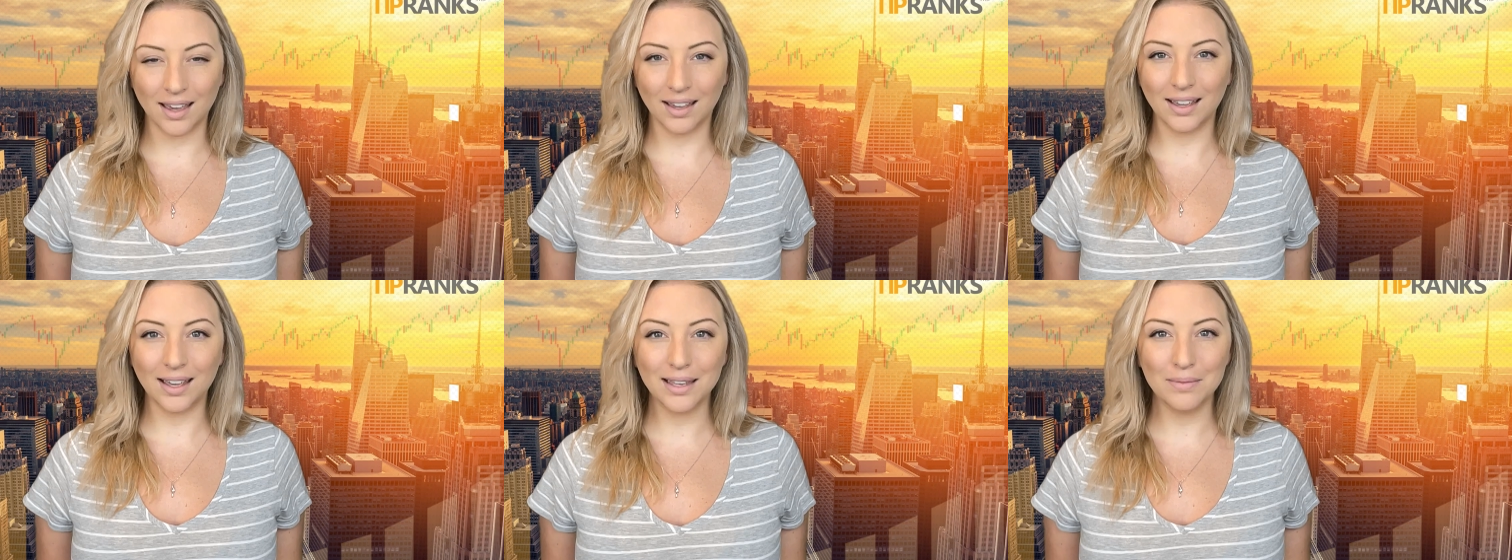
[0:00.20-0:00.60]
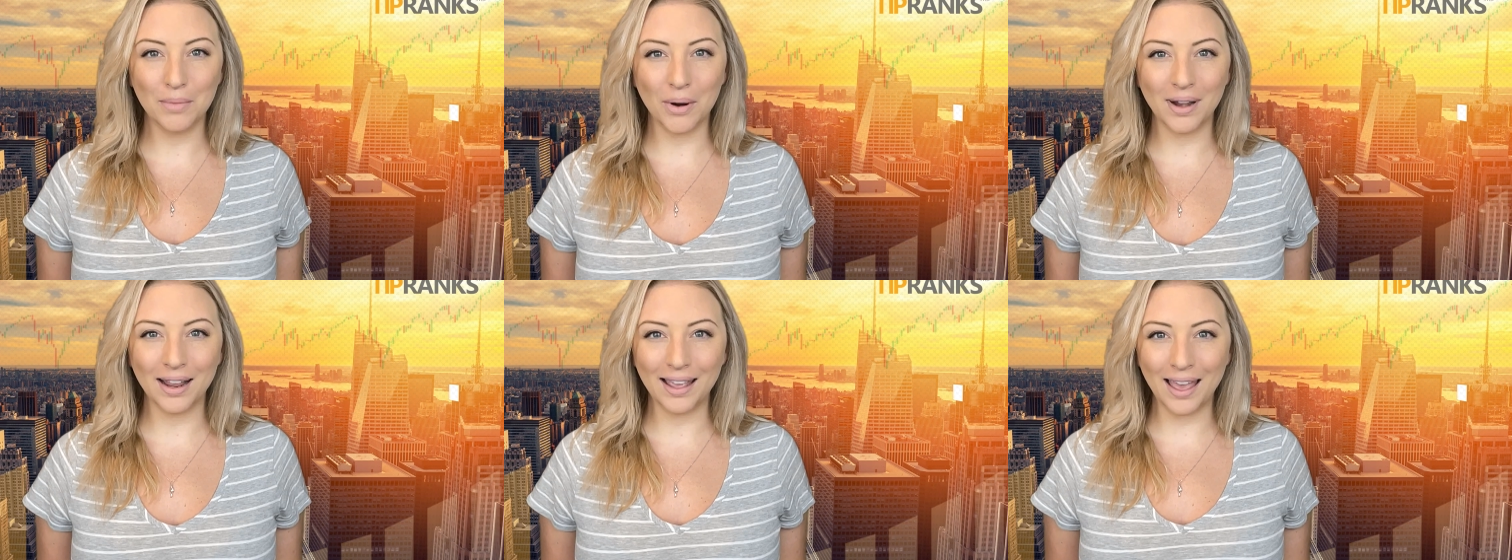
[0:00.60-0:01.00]
Good
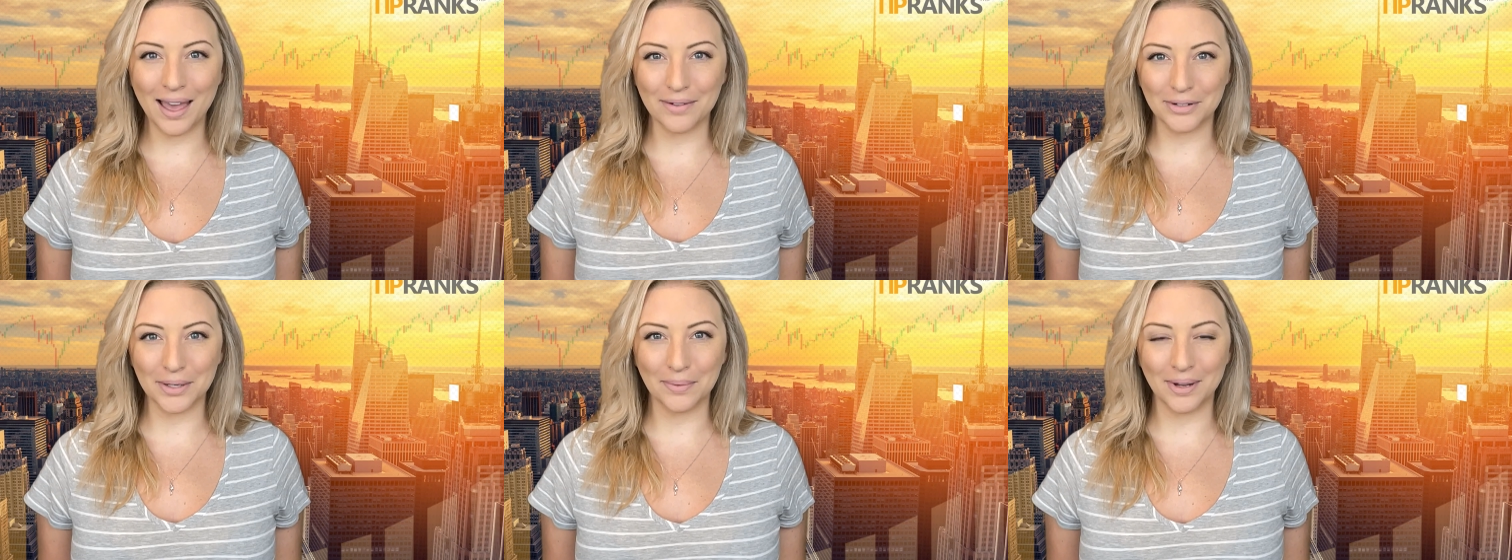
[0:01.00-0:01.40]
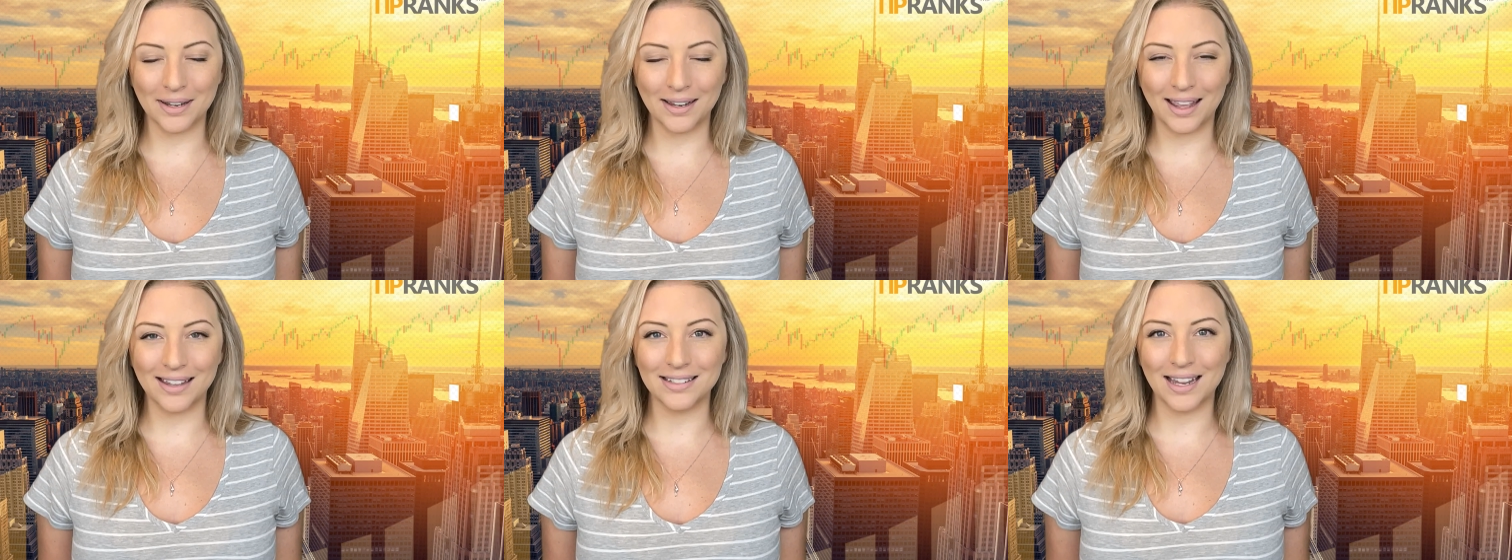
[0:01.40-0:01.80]
morning, everyone,
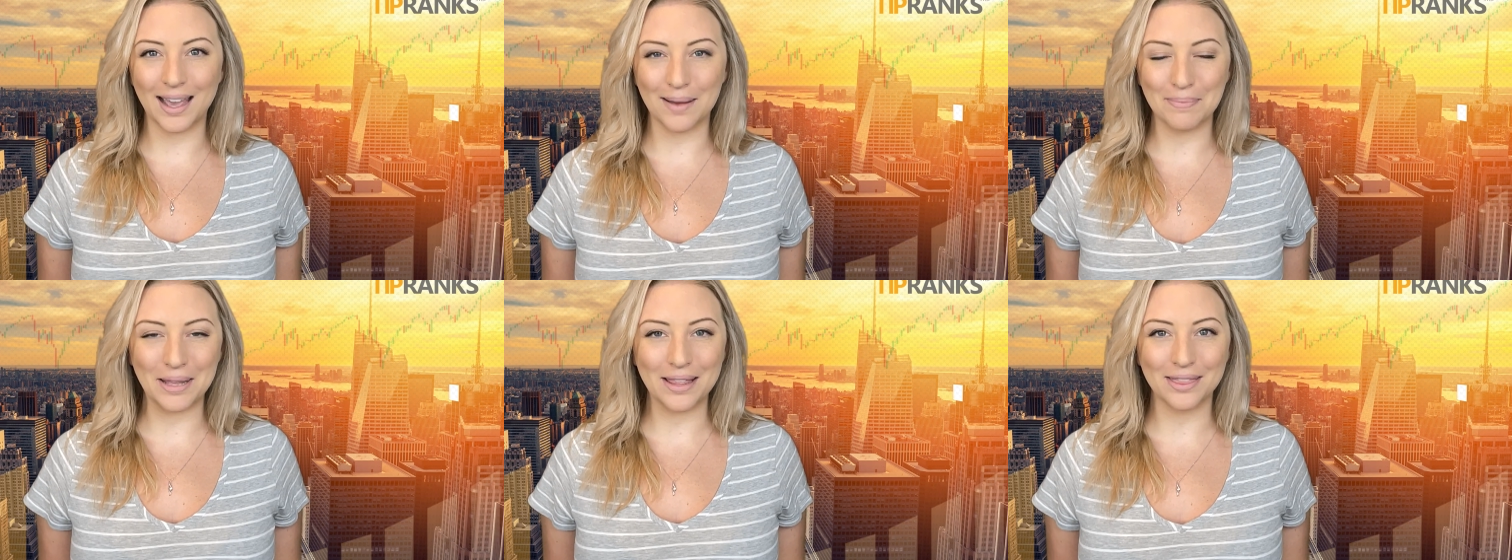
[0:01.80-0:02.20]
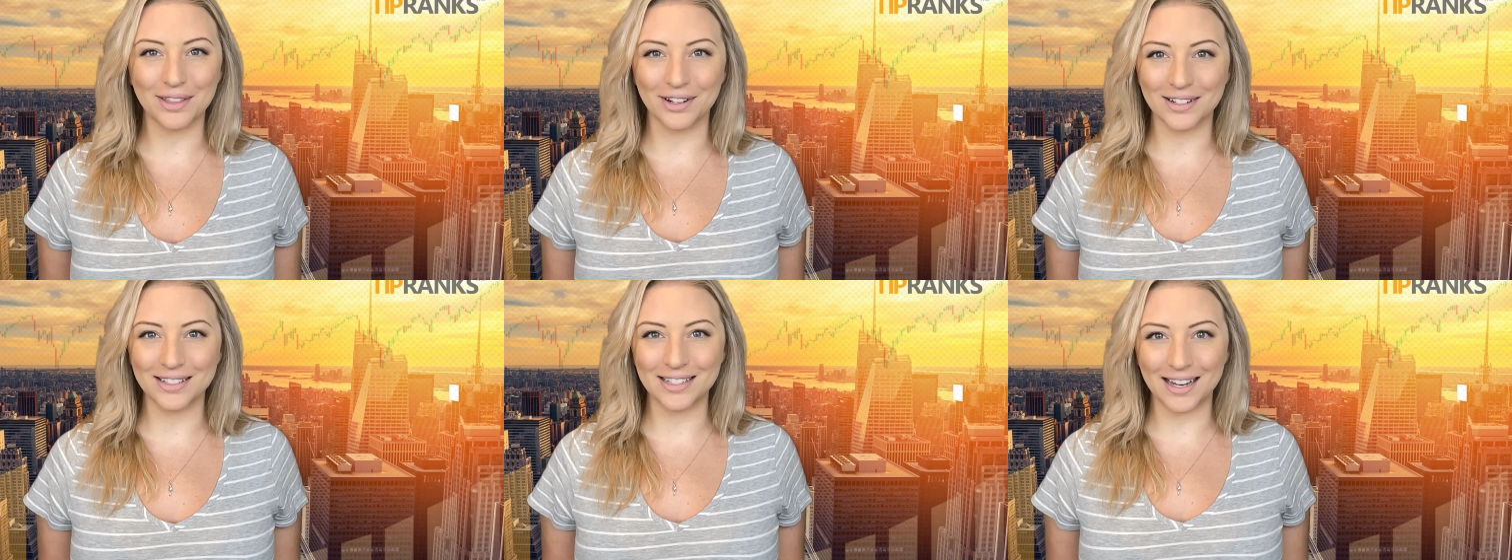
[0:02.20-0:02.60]
and happy
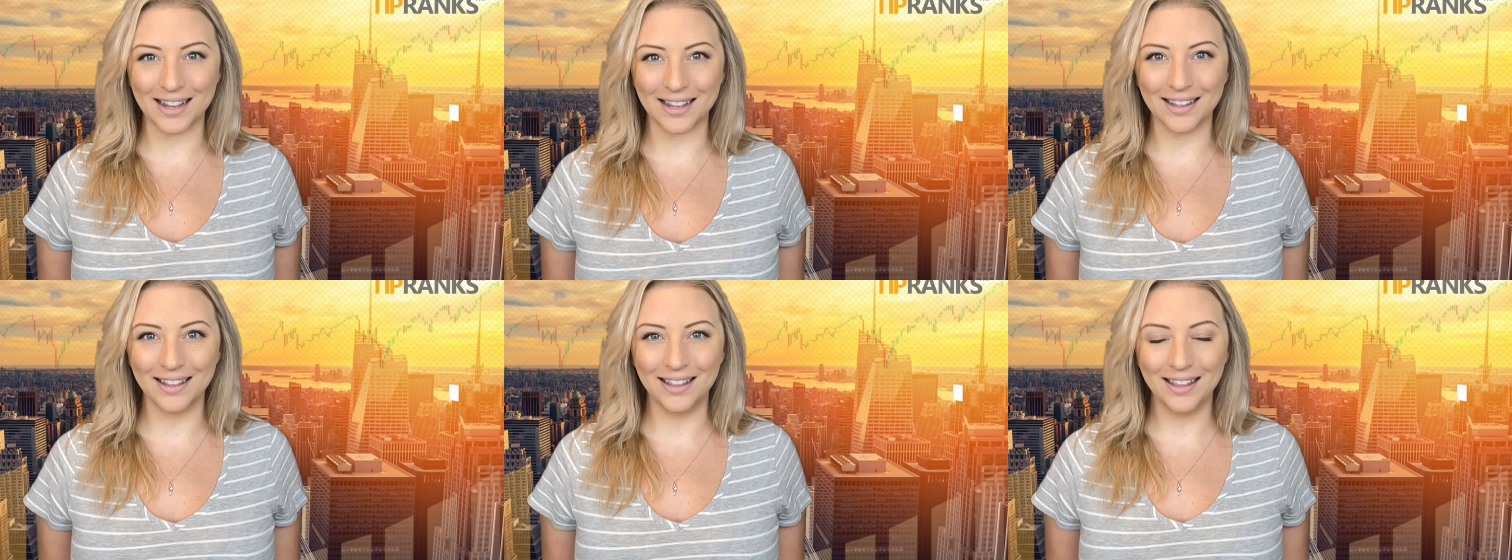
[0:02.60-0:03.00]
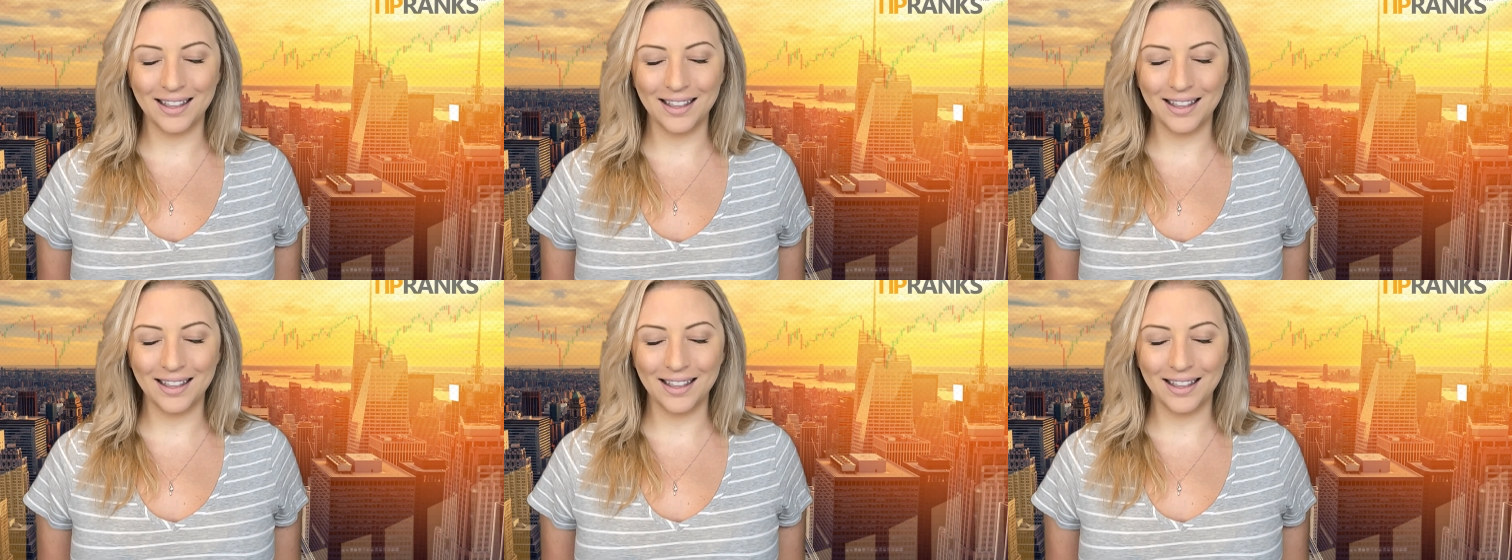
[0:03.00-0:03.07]
Thursday.